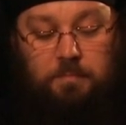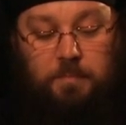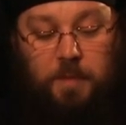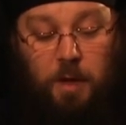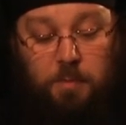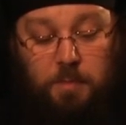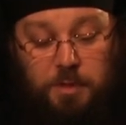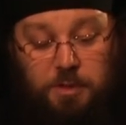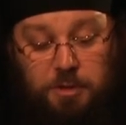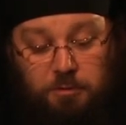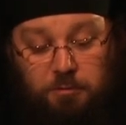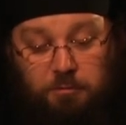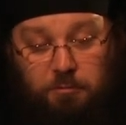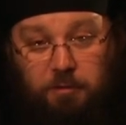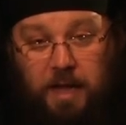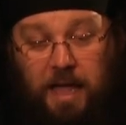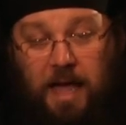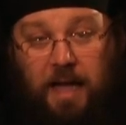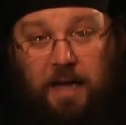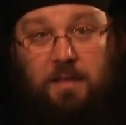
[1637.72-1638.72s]
Our
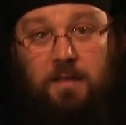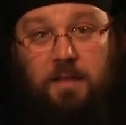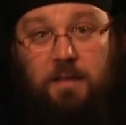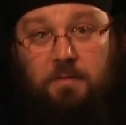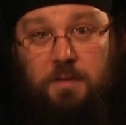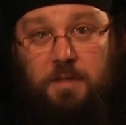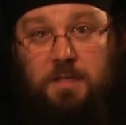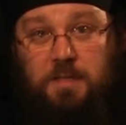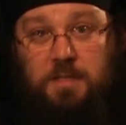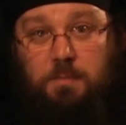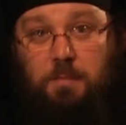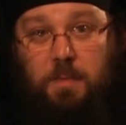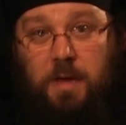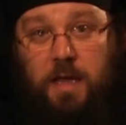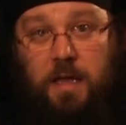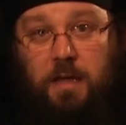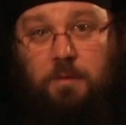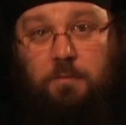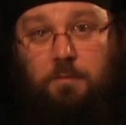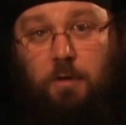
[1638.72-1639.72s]
missionary activities
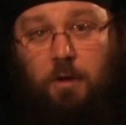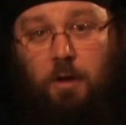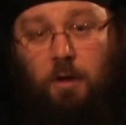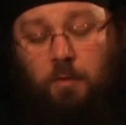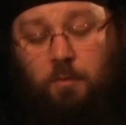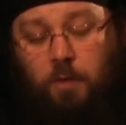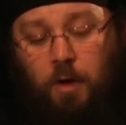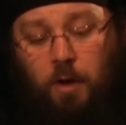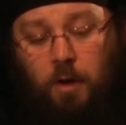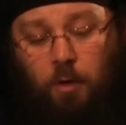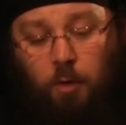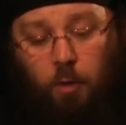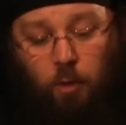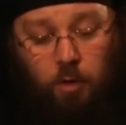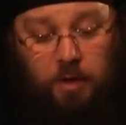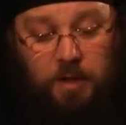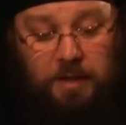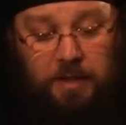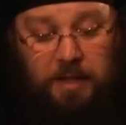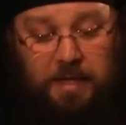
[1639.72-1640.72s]
may involve
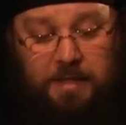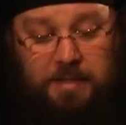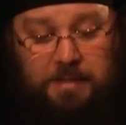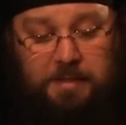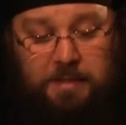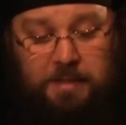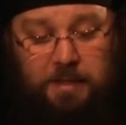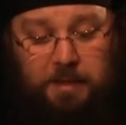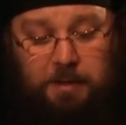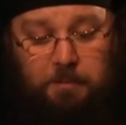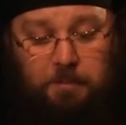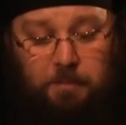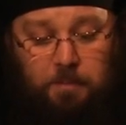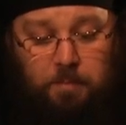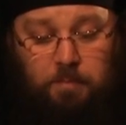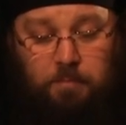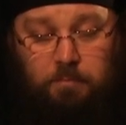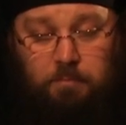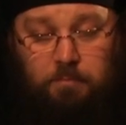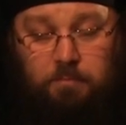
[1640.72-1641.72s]
organizing
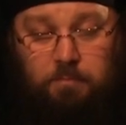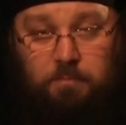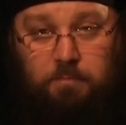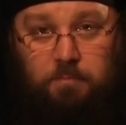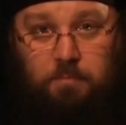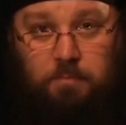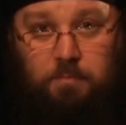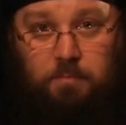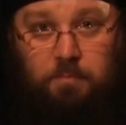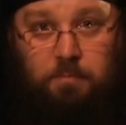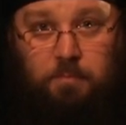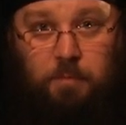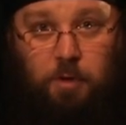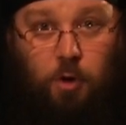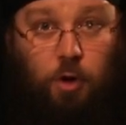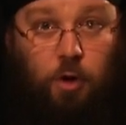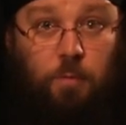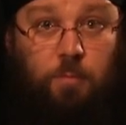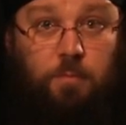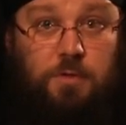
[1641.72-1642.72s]

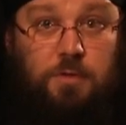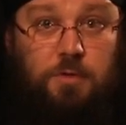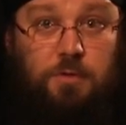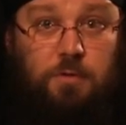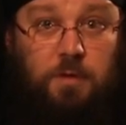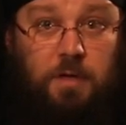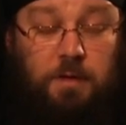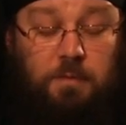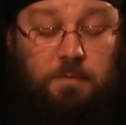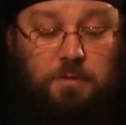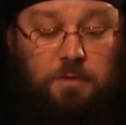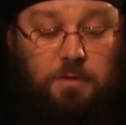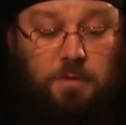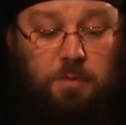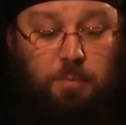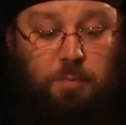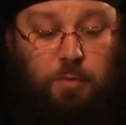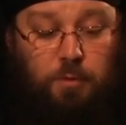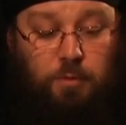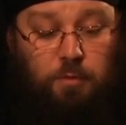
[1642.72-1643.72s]
alms to give to
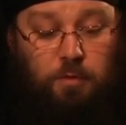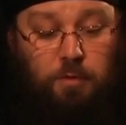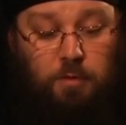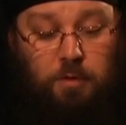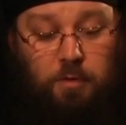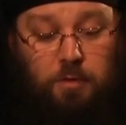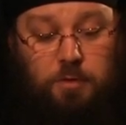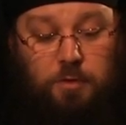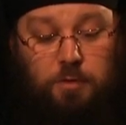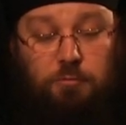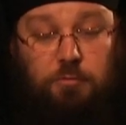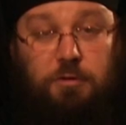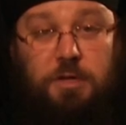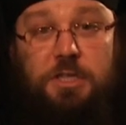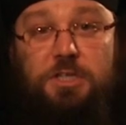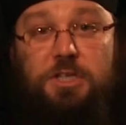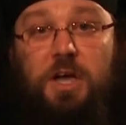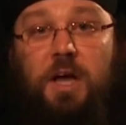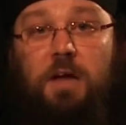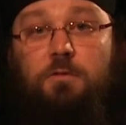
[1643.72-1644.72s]
the poor, to
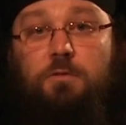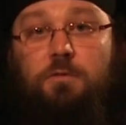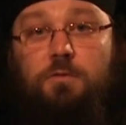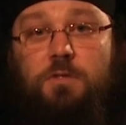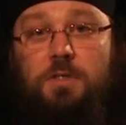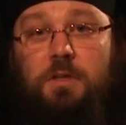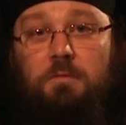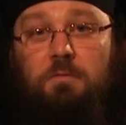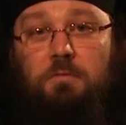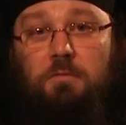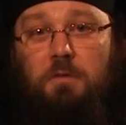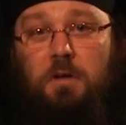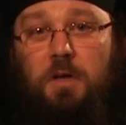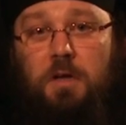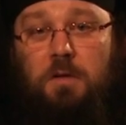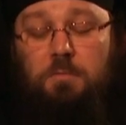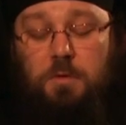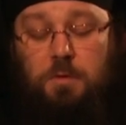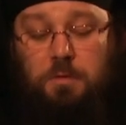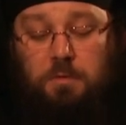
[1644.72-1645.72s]
reach out to suffering
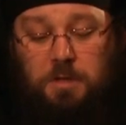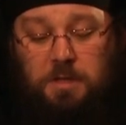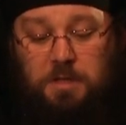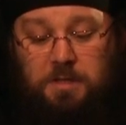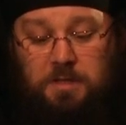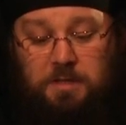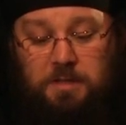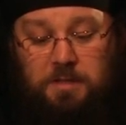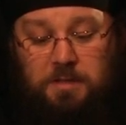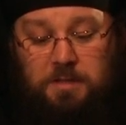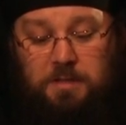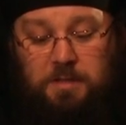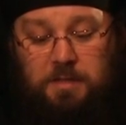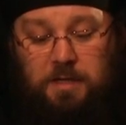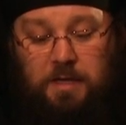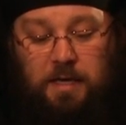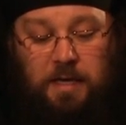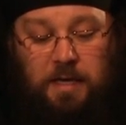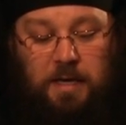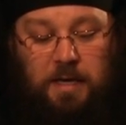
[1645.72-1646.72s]
communities,
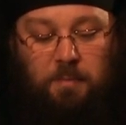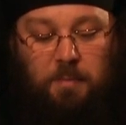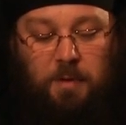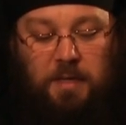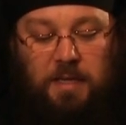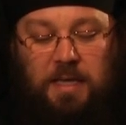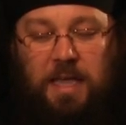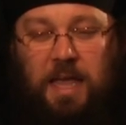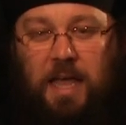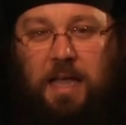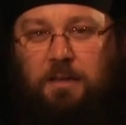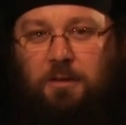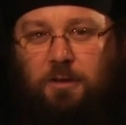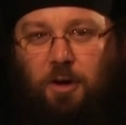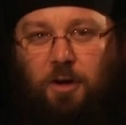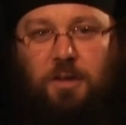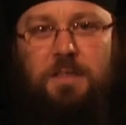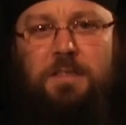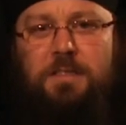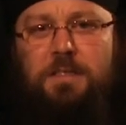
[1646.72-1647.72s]
but again,
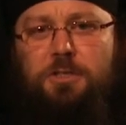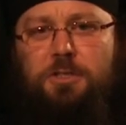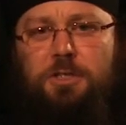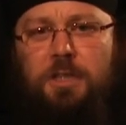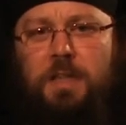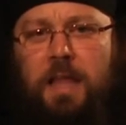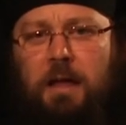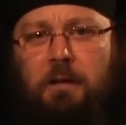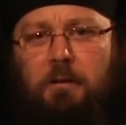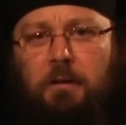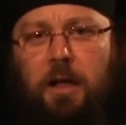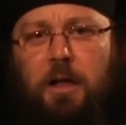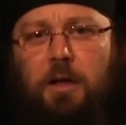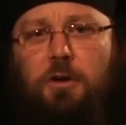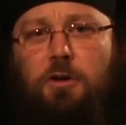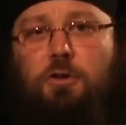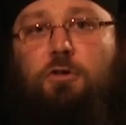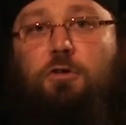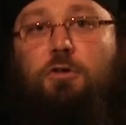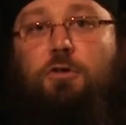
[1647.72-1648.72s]
not as a
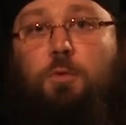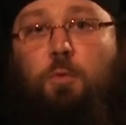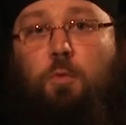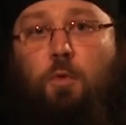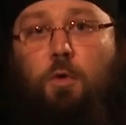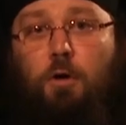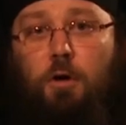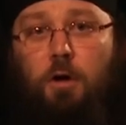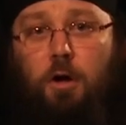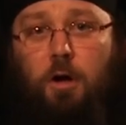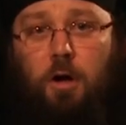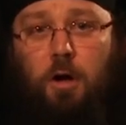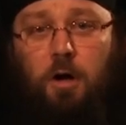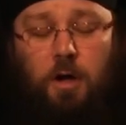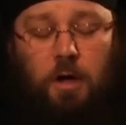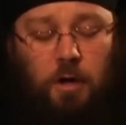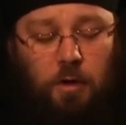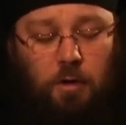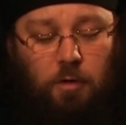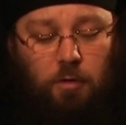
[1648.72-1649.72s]
generic good
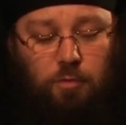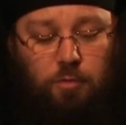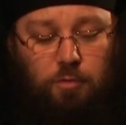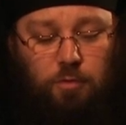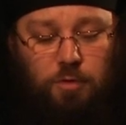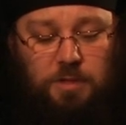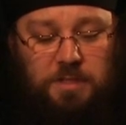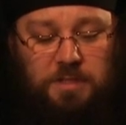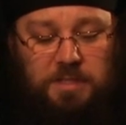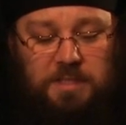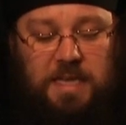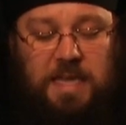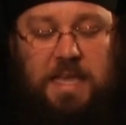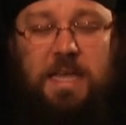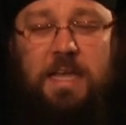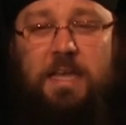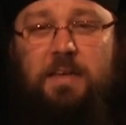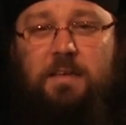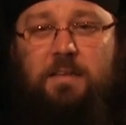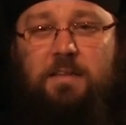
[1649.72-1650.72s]
work or good
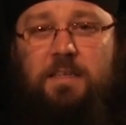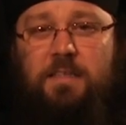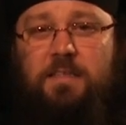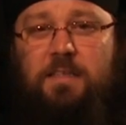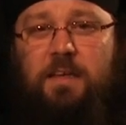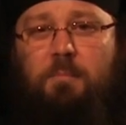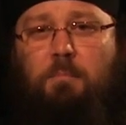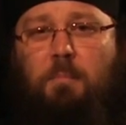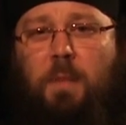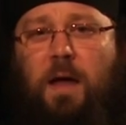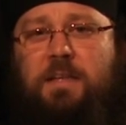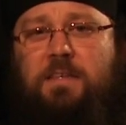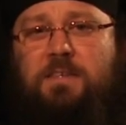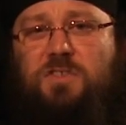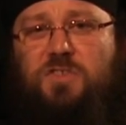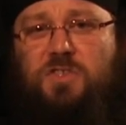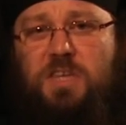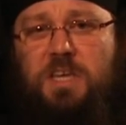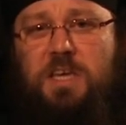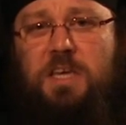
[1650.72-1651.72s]
deed that some might
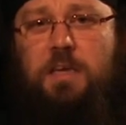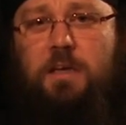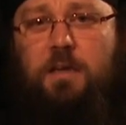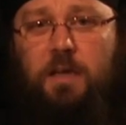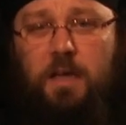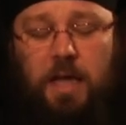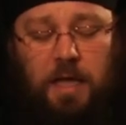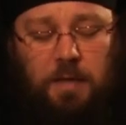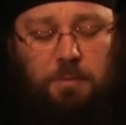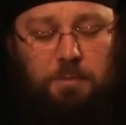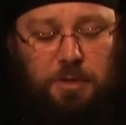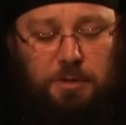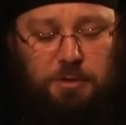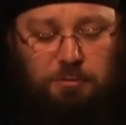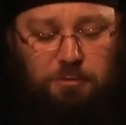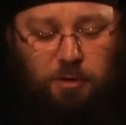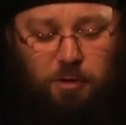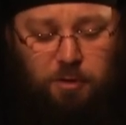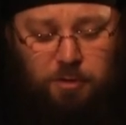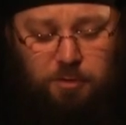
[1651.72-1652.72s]
see and be
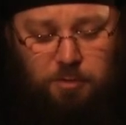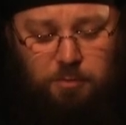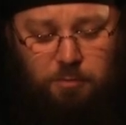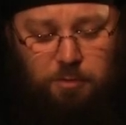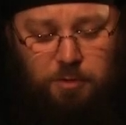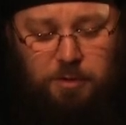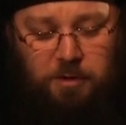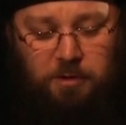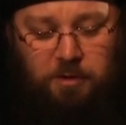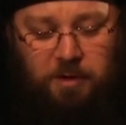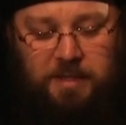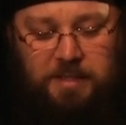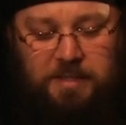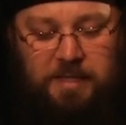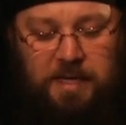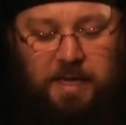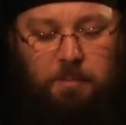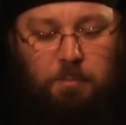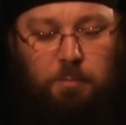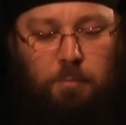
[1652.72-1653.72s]
drawn towards our
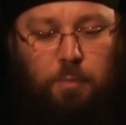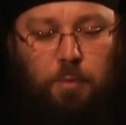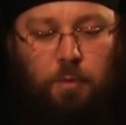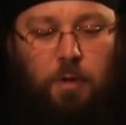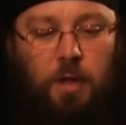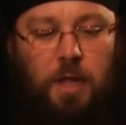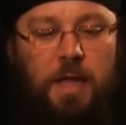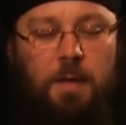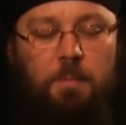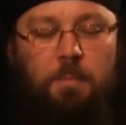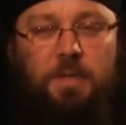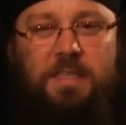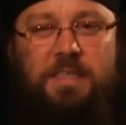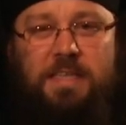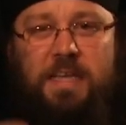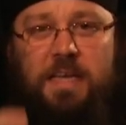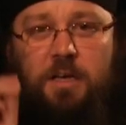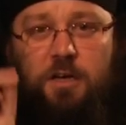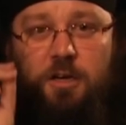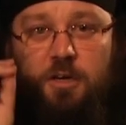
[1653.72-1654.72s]
example, but
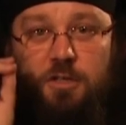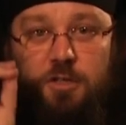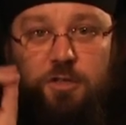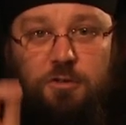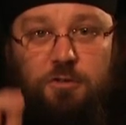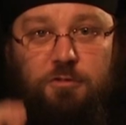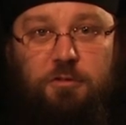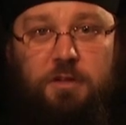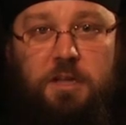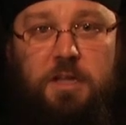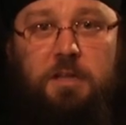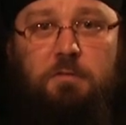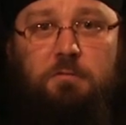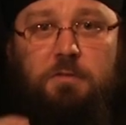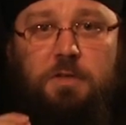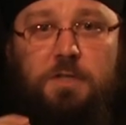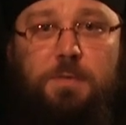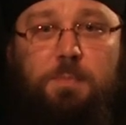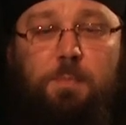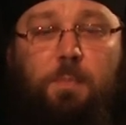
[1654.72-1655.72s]
as a concrete
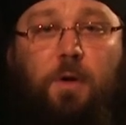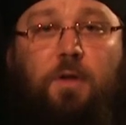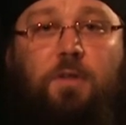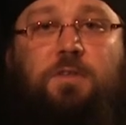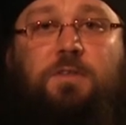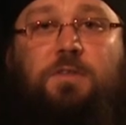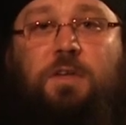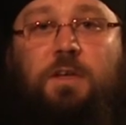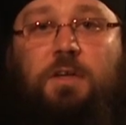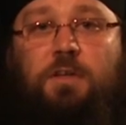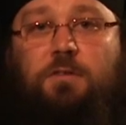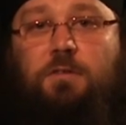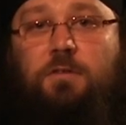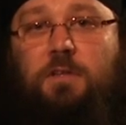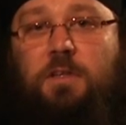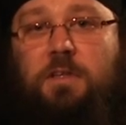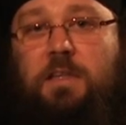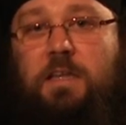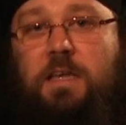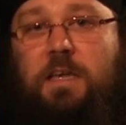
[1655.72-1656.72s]
response to
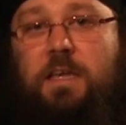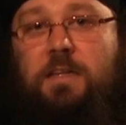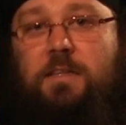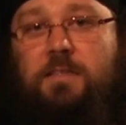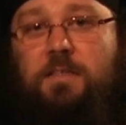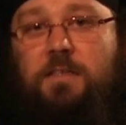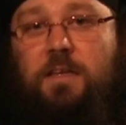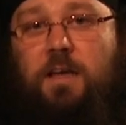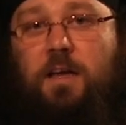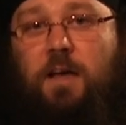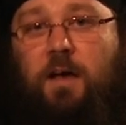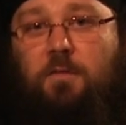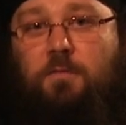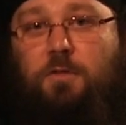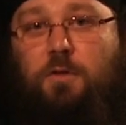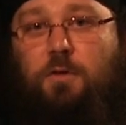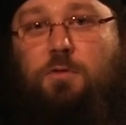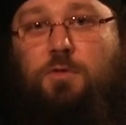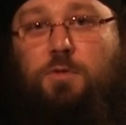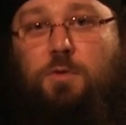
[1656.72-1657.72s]
the needs of
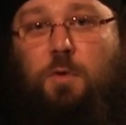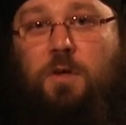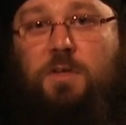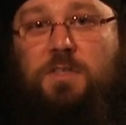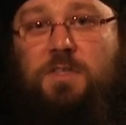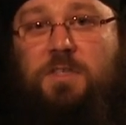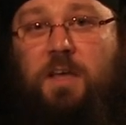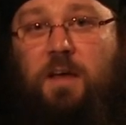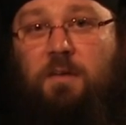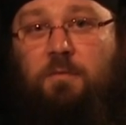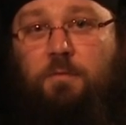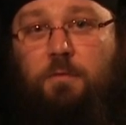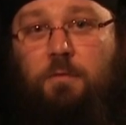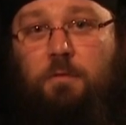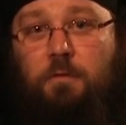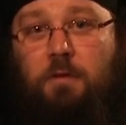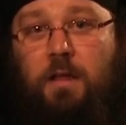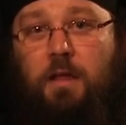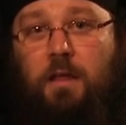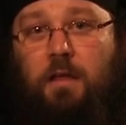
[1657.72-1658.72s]
those who are
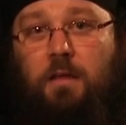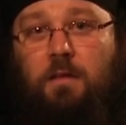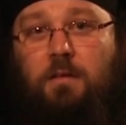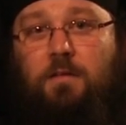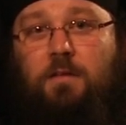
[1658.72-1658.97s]
suffering,